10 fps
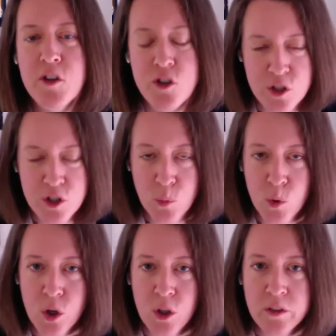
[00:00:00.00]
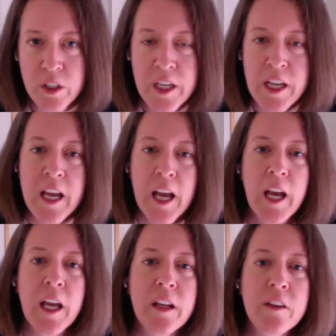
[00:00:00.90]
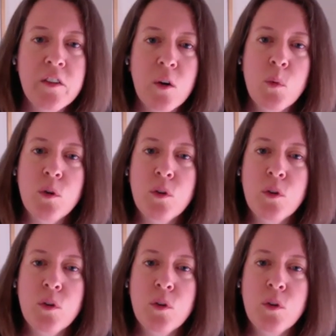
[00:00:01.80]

envisions the world. And so